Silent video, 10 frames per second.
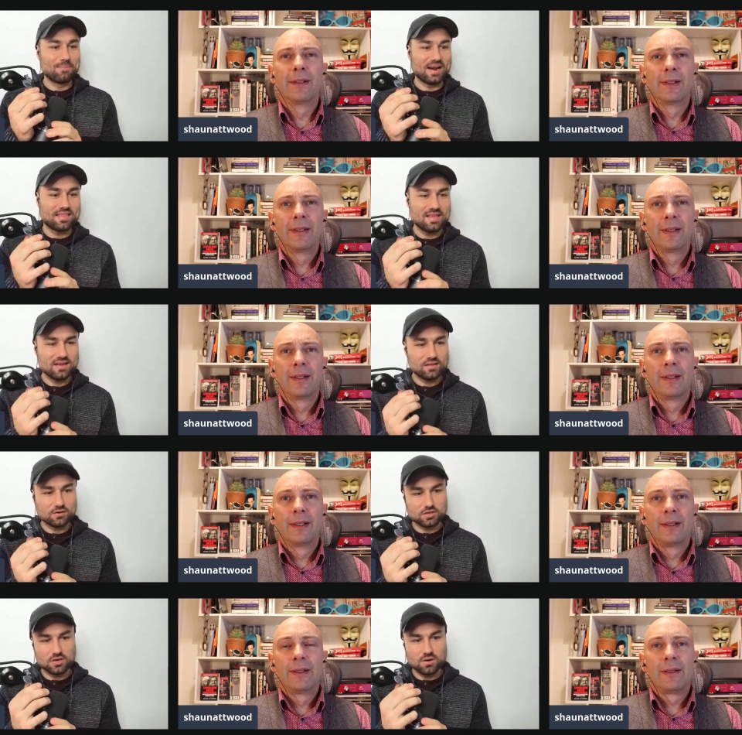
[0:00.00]
Speaker 1: but I think
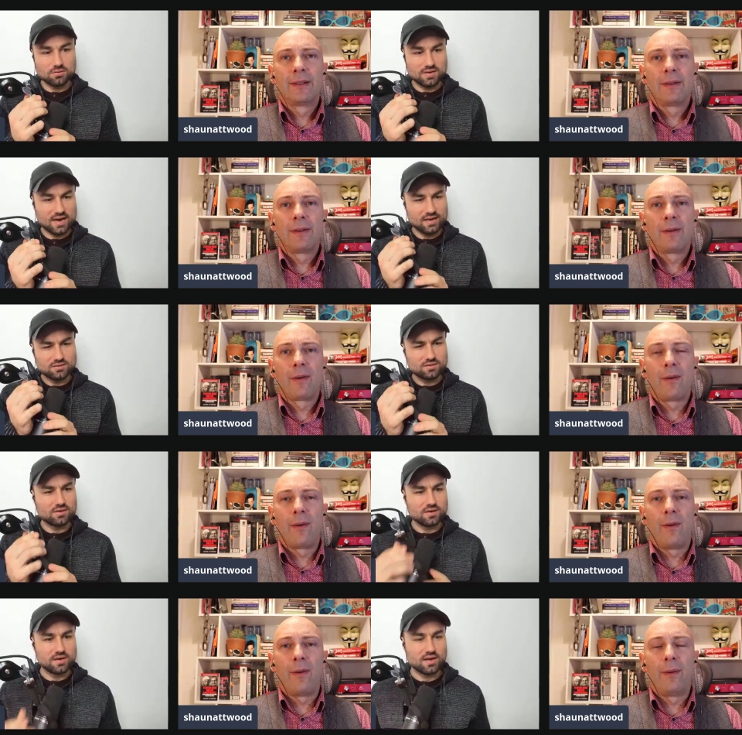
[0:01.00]
there's slow tides are
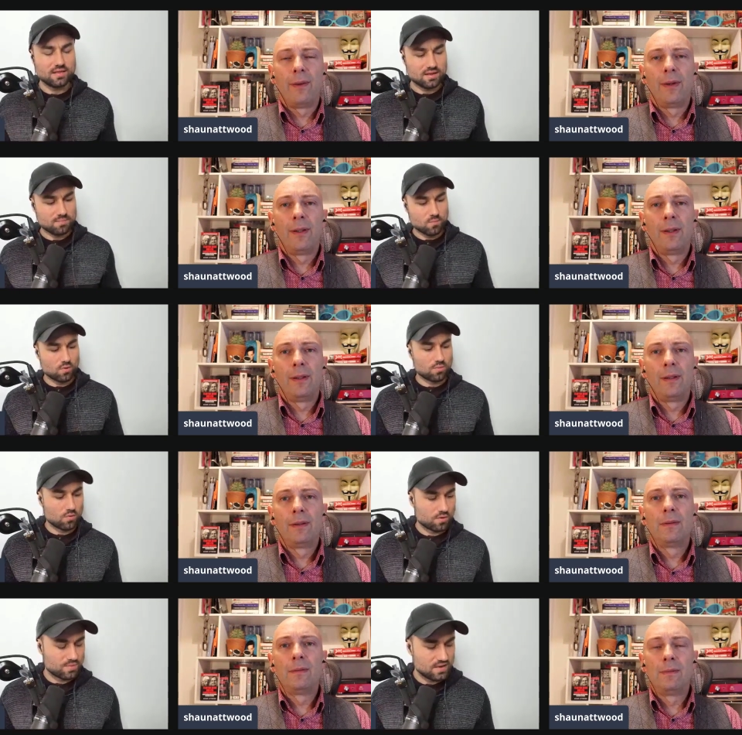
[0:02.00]
turning. I think more and
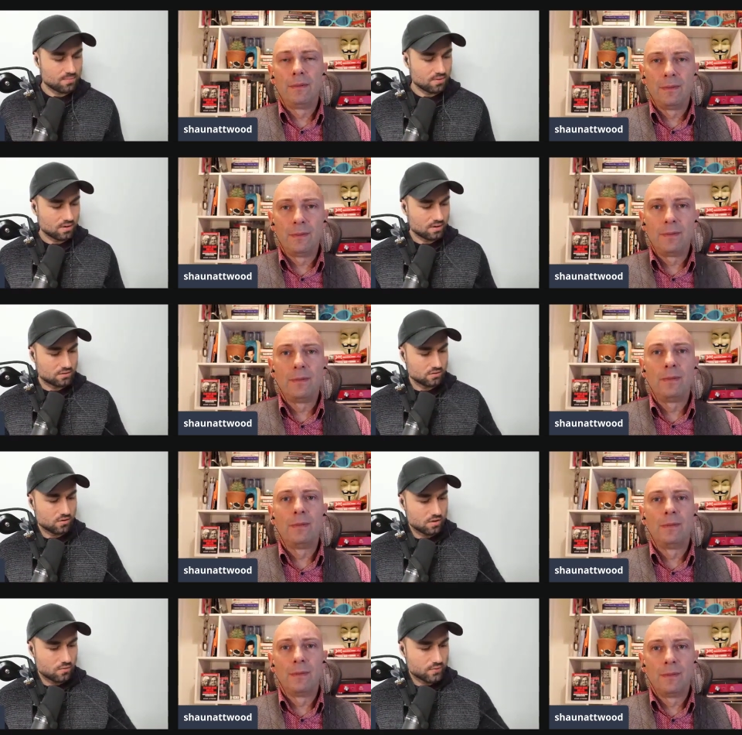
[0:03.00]
more people are
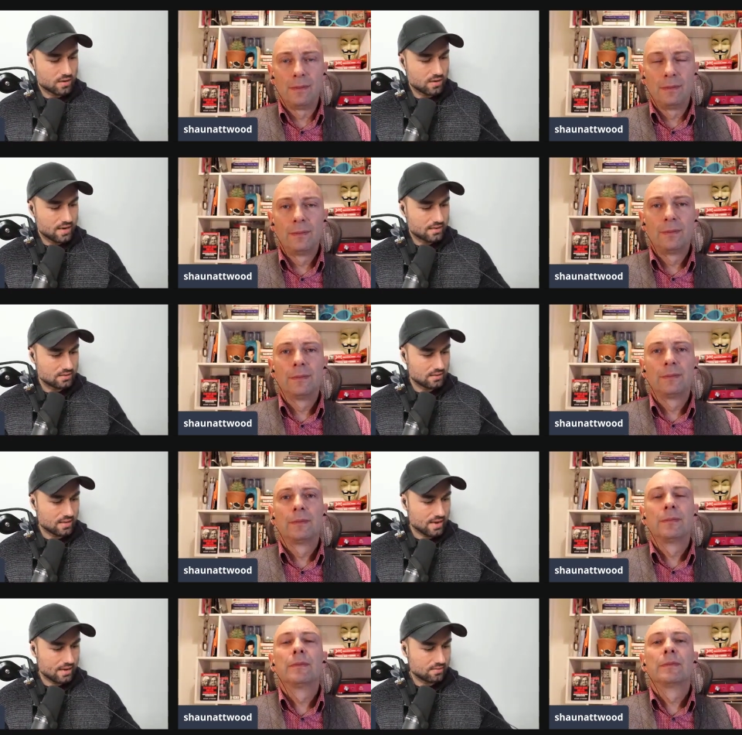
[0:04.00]
slowly realizing
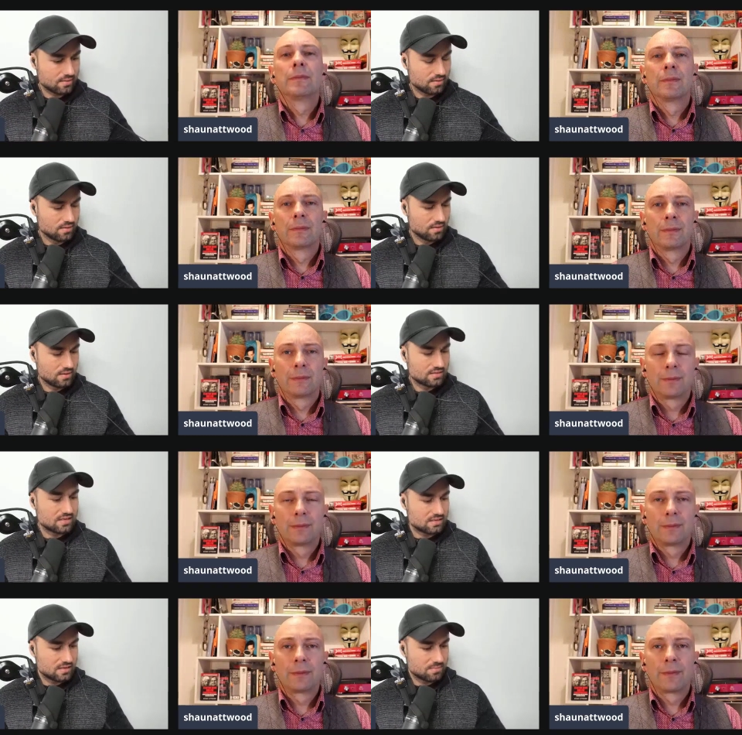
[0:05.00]
that the
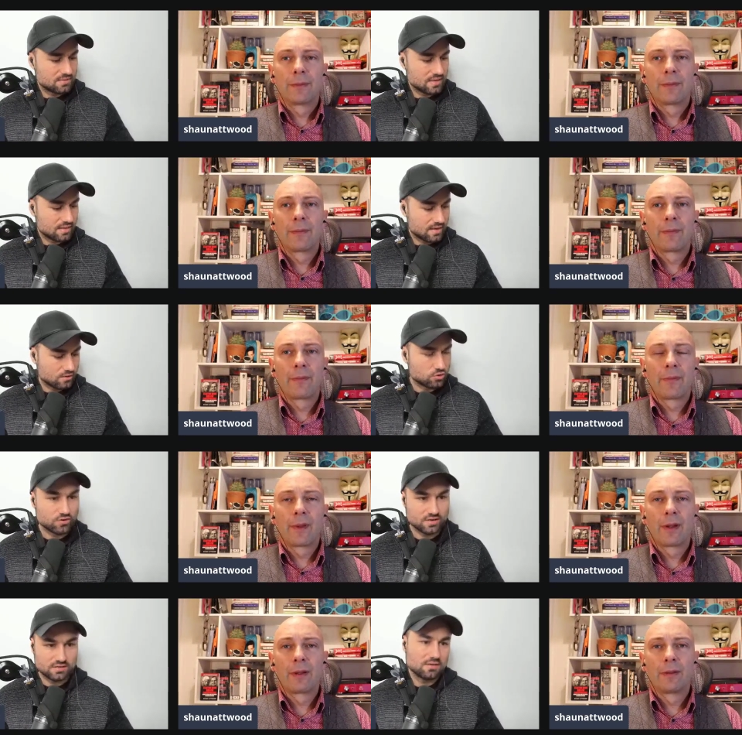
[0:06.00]
systems that they
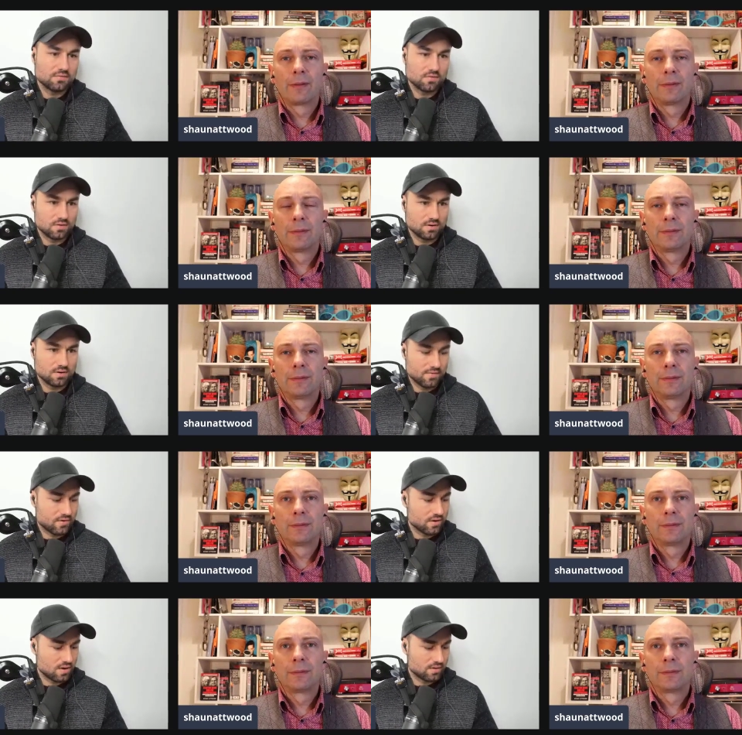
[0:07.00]
trusted for a
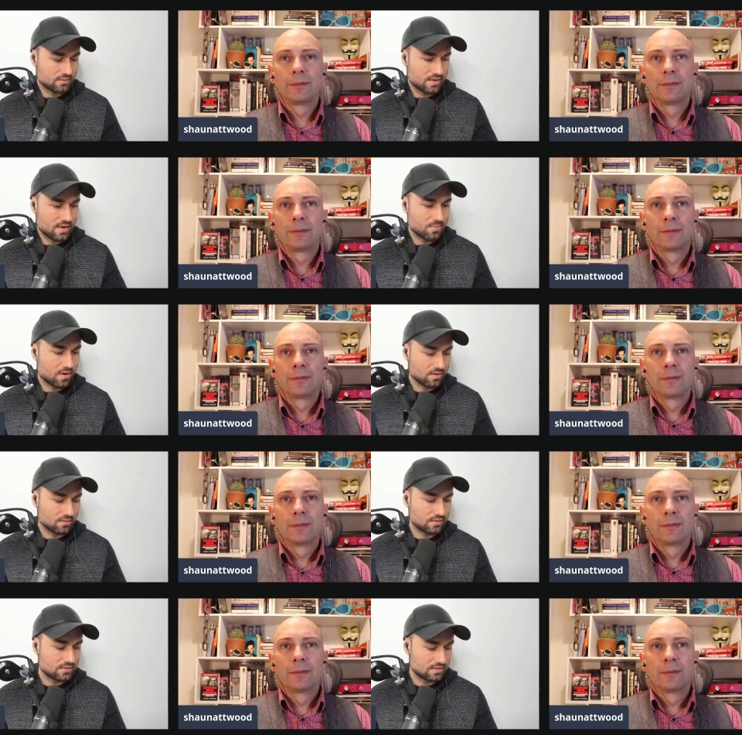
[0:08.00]
very long time
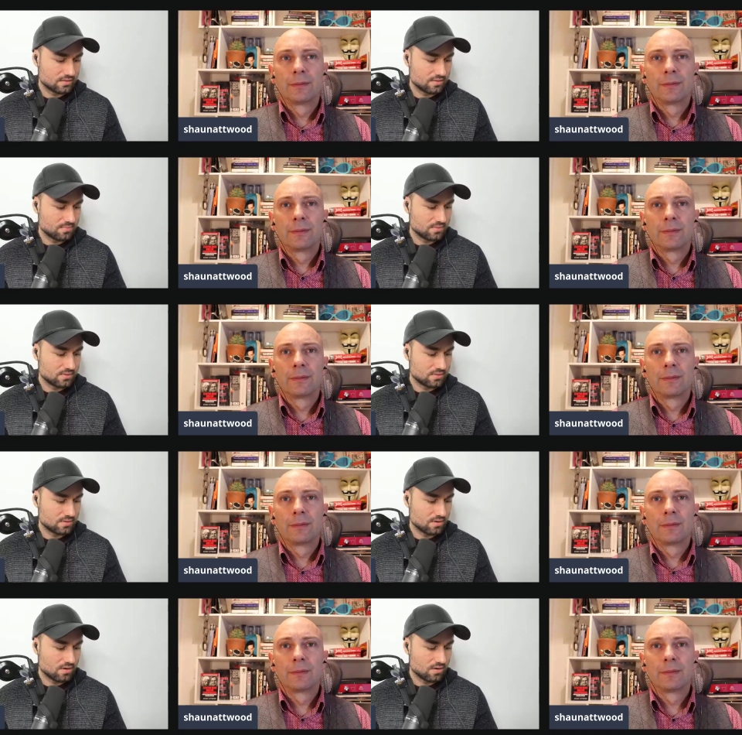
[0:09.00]
aren't the systems
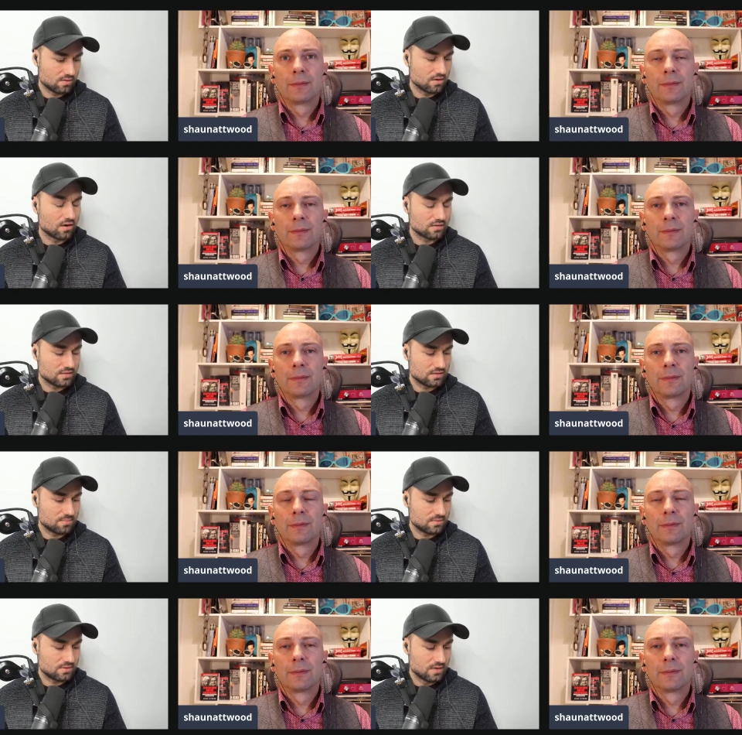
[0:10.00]
our
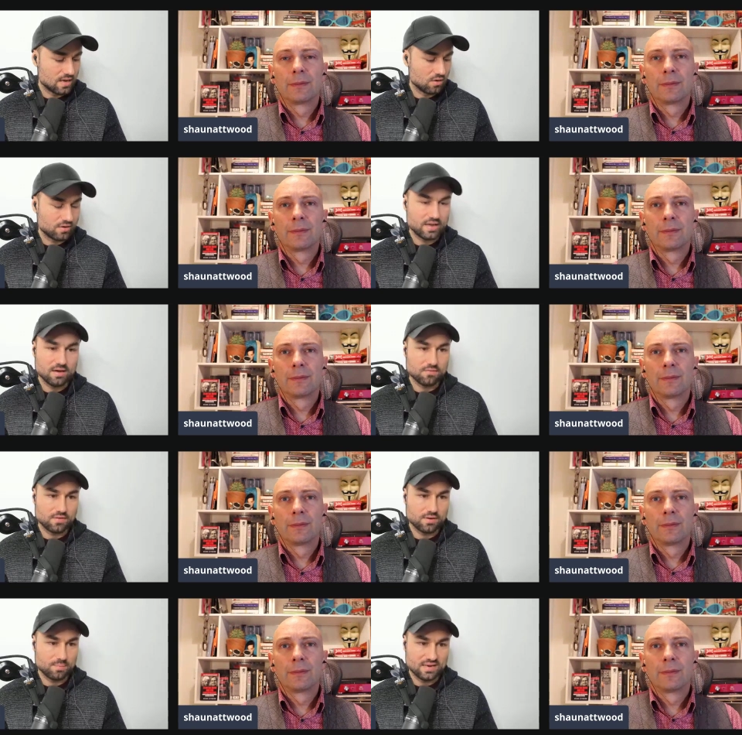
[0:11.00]
systems not looking out for
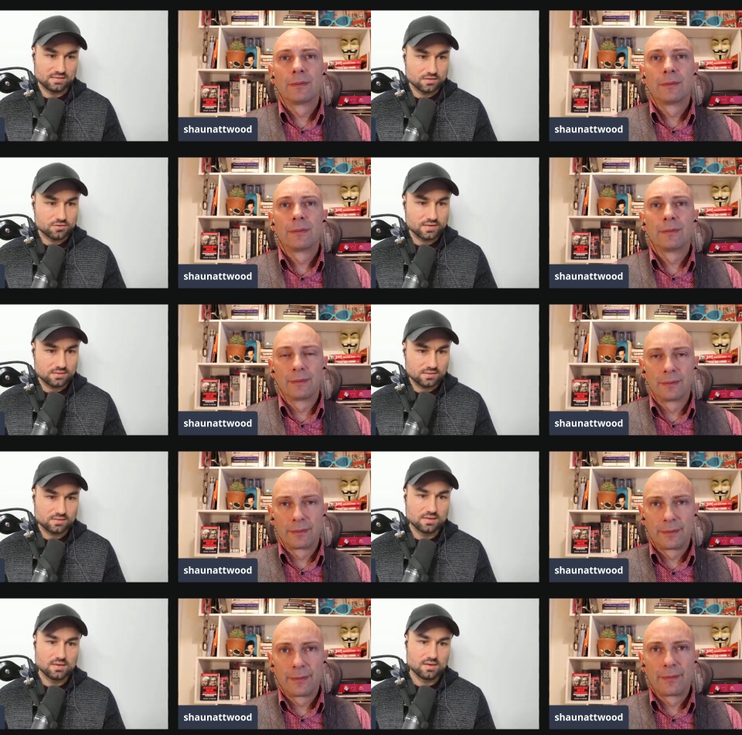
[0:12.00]
their best interests.
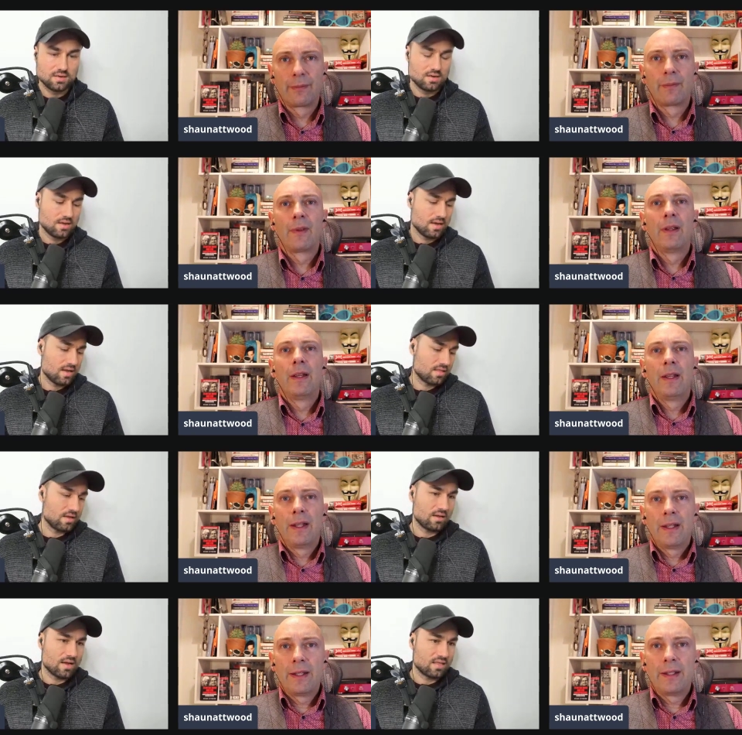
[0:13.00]
And I
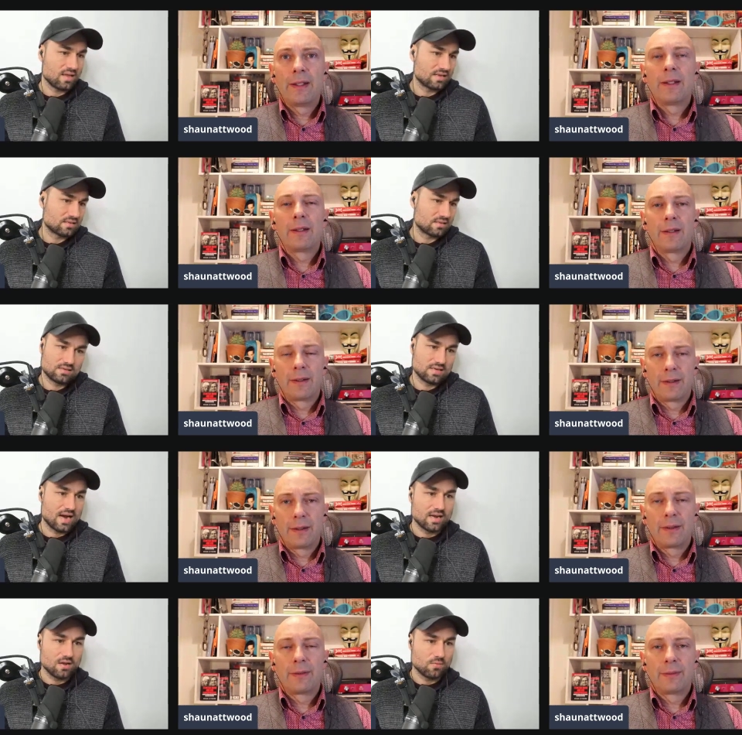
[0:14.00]
think I think as a
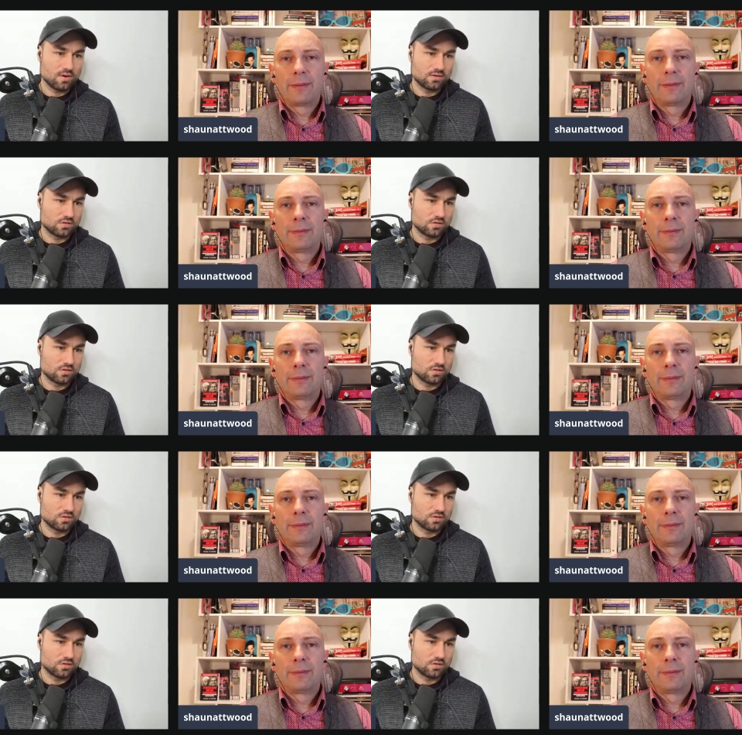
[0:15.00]
society we